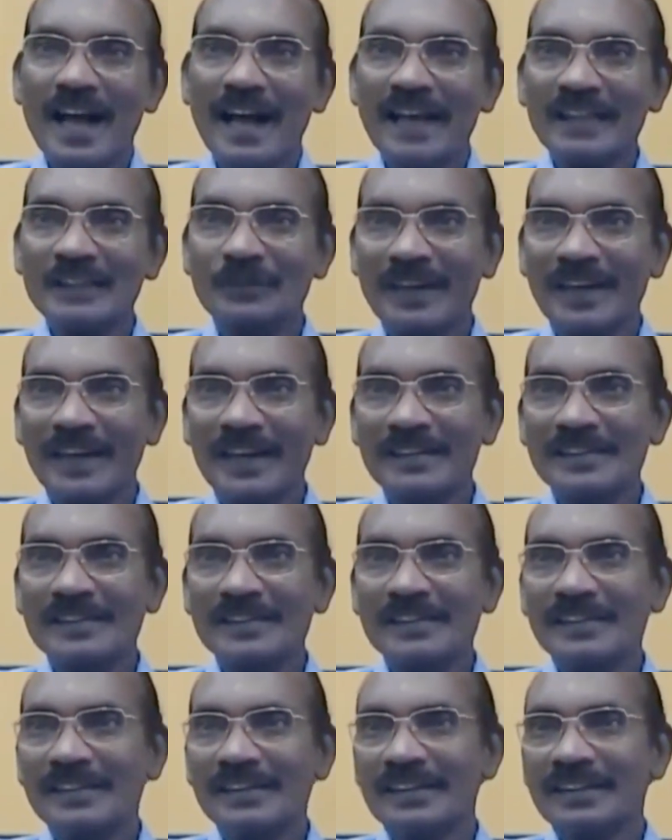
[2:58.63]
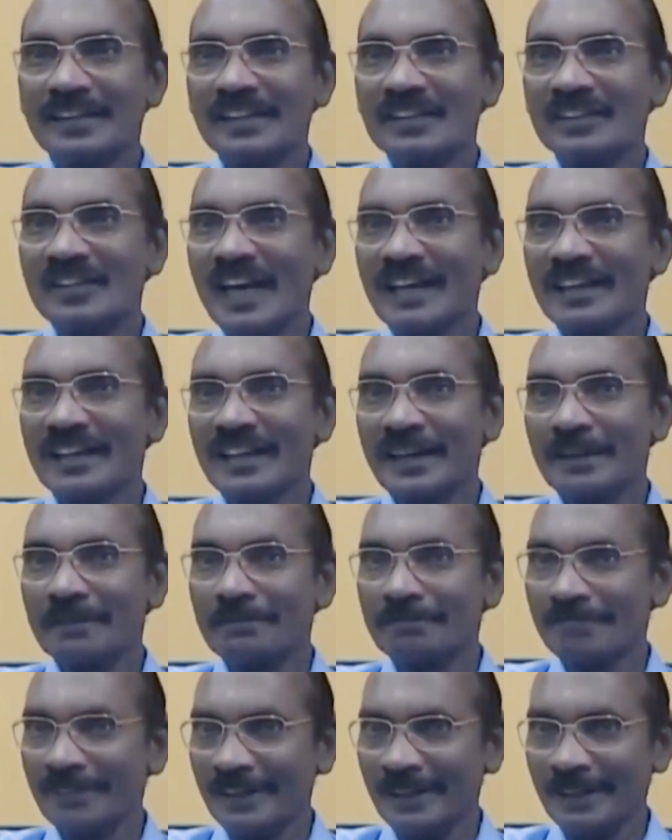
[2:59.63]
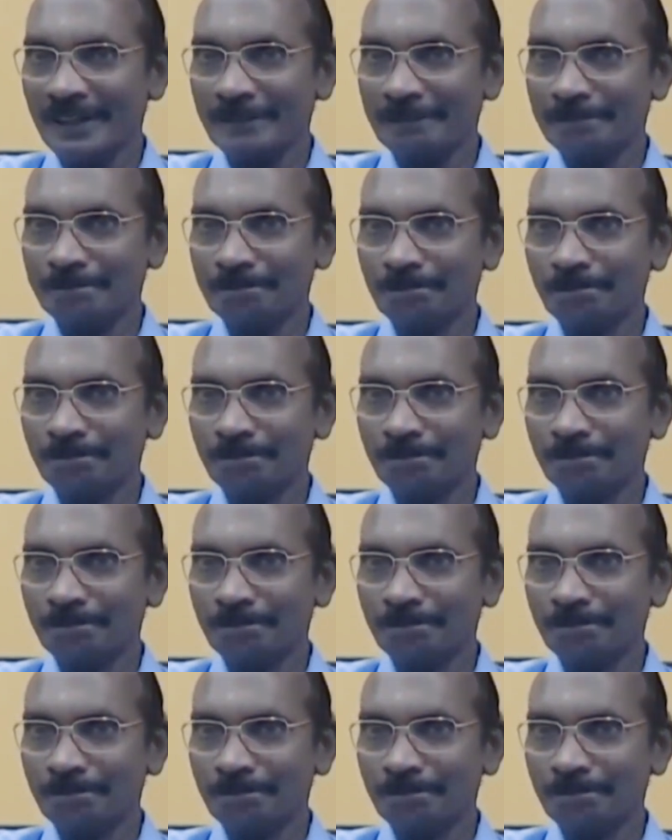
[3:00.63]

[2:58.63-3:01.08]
as well as the satellite field.